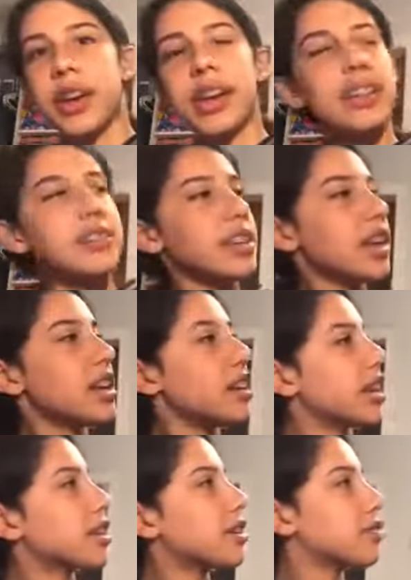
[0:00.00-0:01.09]
so I guess they kind of
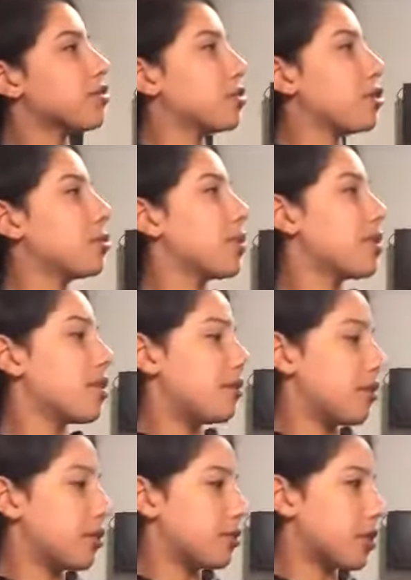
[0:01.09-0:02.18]
like control where the
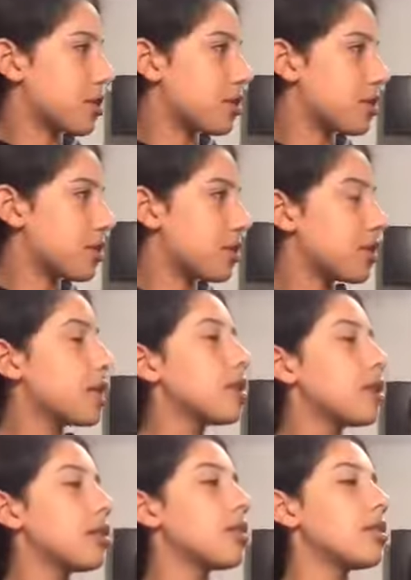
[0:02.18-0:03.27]
filter goes,
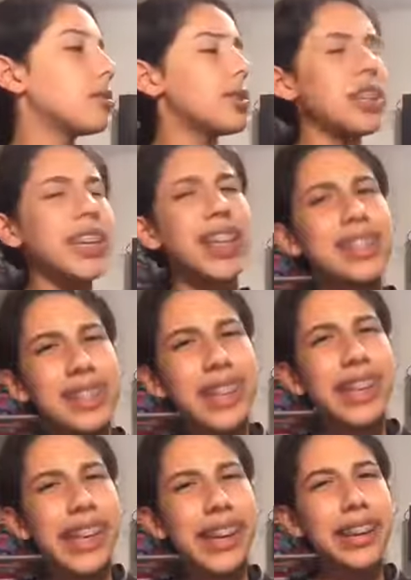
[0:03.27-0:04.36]
which I guess
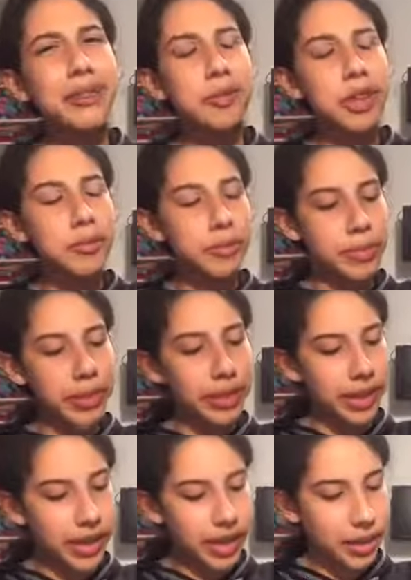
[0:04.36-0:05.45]
can get annoying, but
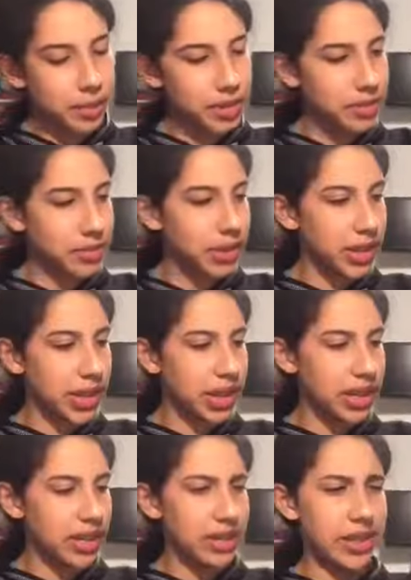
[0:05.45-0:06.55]
like it wasn't really
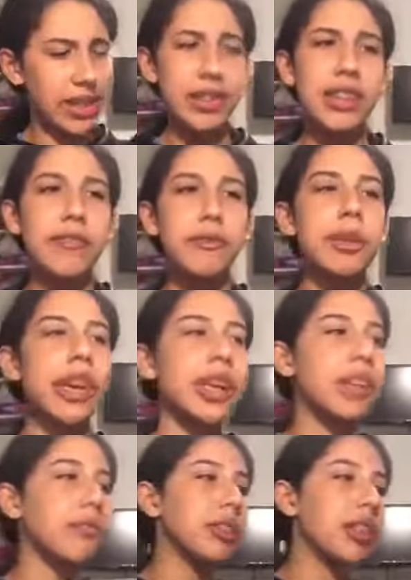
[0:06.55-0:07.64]
a necessity for me. Like I
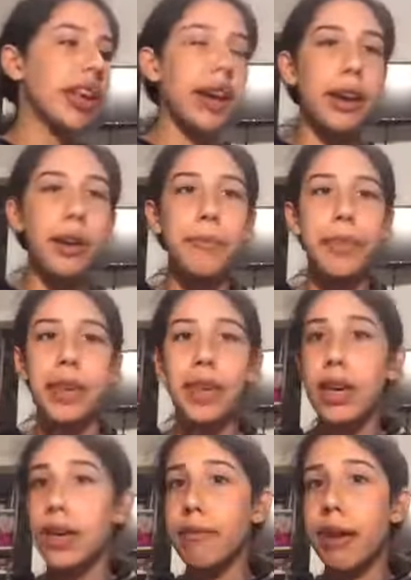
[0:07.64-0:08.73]
didn't really care
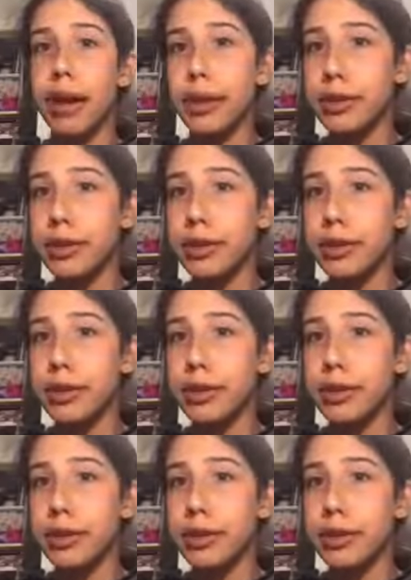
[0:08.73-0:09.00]
if I